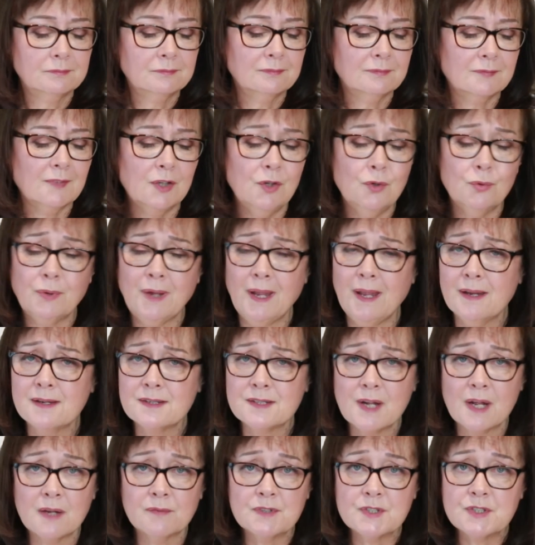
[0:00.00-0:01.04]
You can't
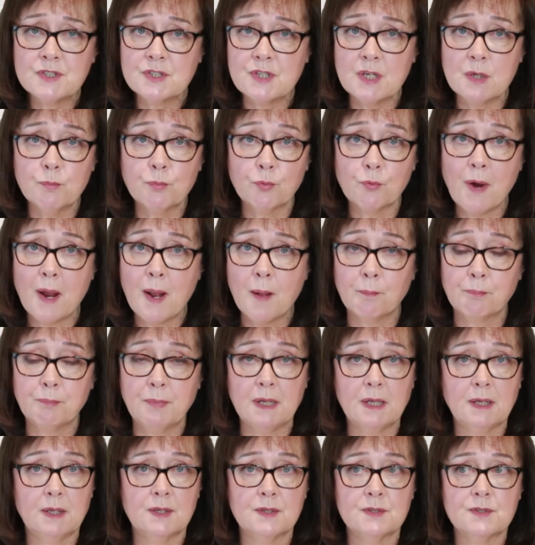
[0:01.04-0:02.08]
have a steep ramp
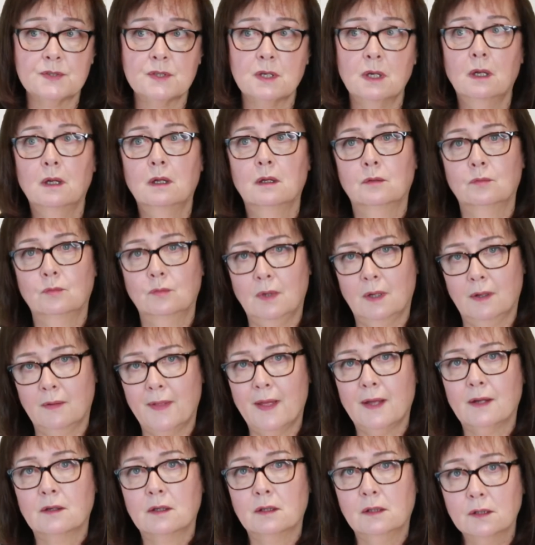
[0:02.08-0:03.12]
because, well,
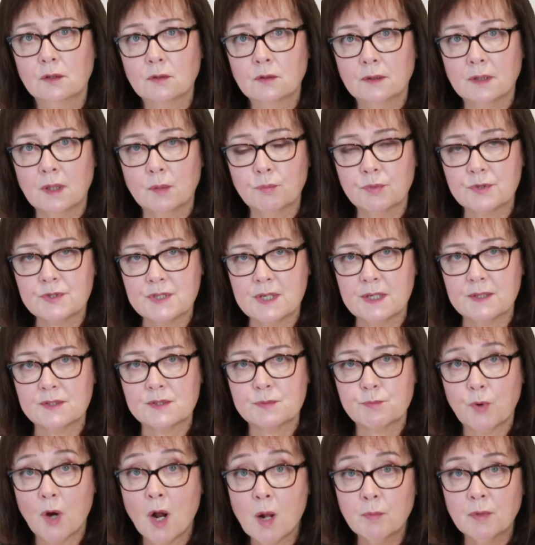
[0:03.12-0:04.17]
that clearly presents
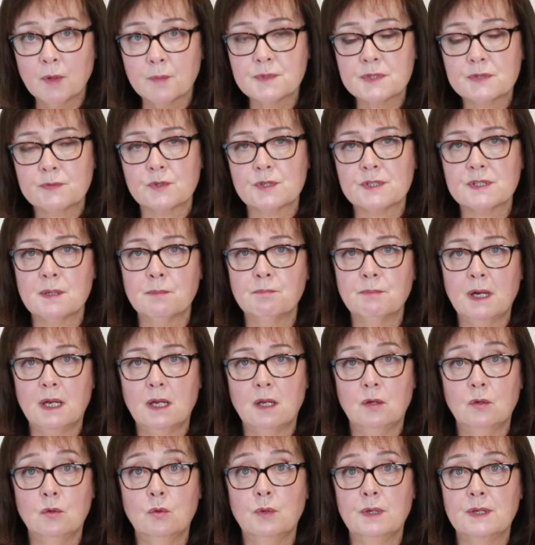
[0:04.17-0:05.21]
problems for somebody
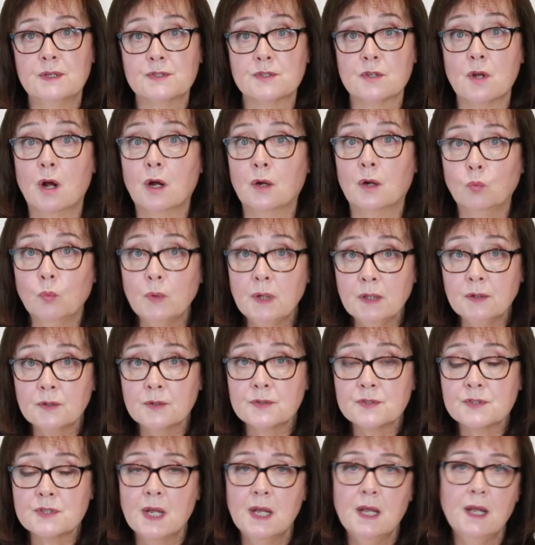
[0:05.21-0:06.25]
who is on
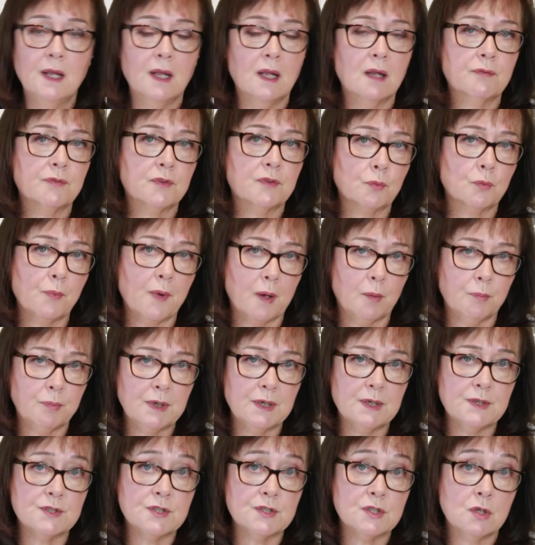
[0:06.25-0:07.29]
wheels if the ramp
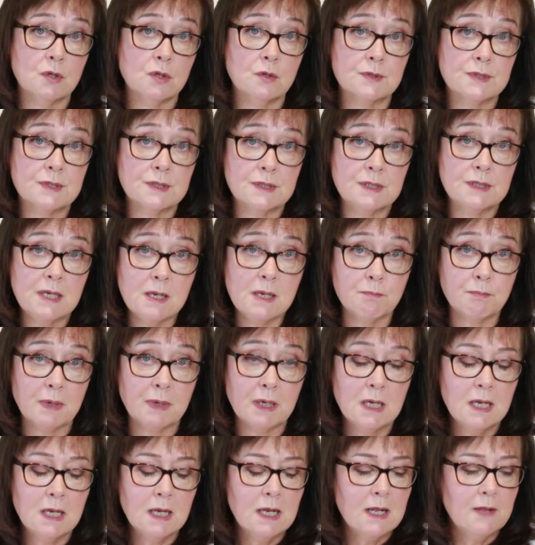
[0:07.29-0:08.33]
is too steep.
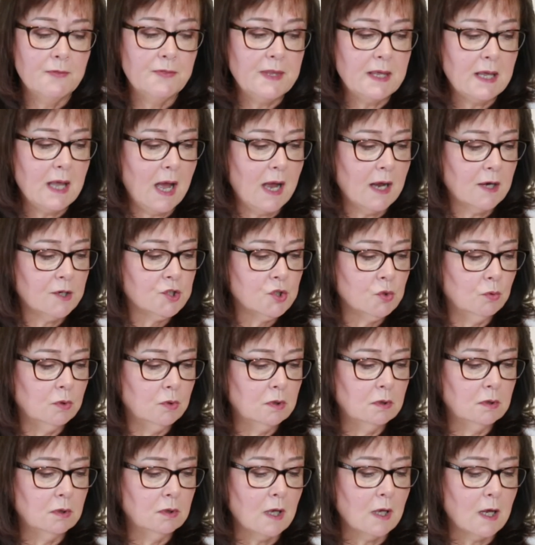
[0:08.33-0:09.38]
The
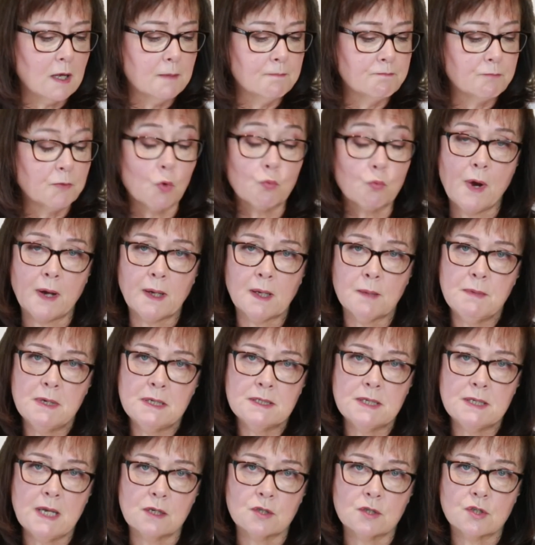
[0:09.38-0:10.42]
actual
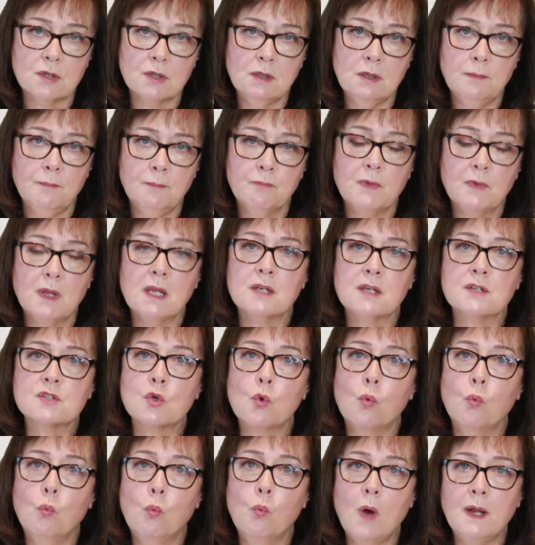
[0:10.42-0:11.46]
recommendation is
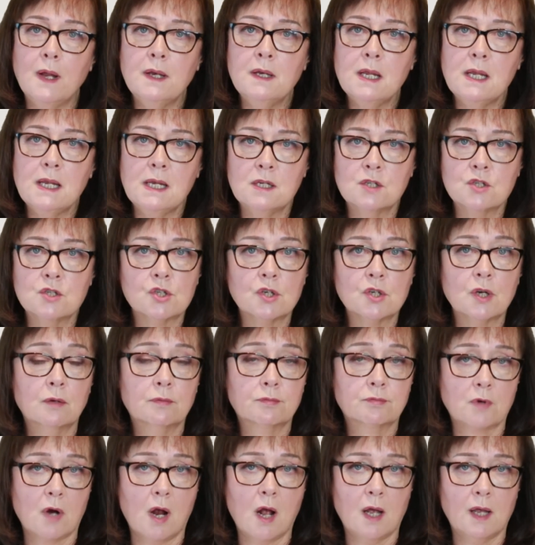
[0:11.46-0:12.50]
1 inch of
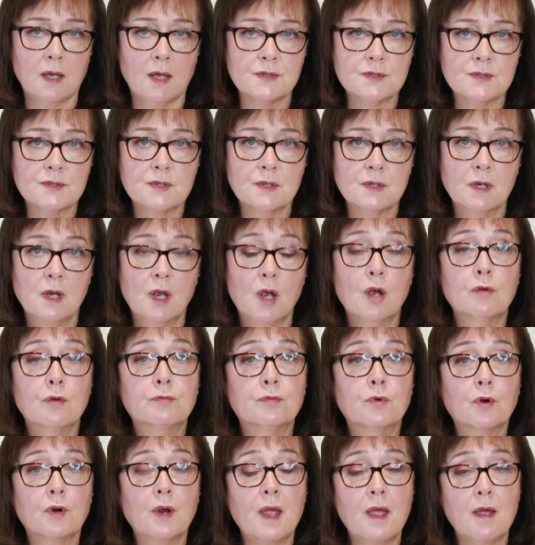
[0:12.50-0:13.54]
rise
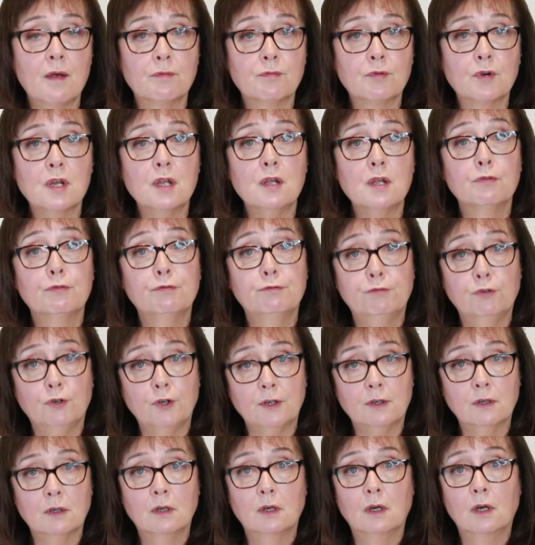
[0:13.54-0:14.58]
for every foot
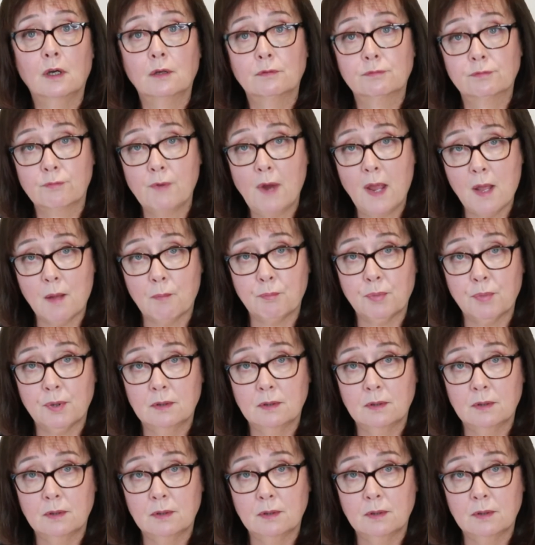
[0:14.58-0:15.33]
of ramp.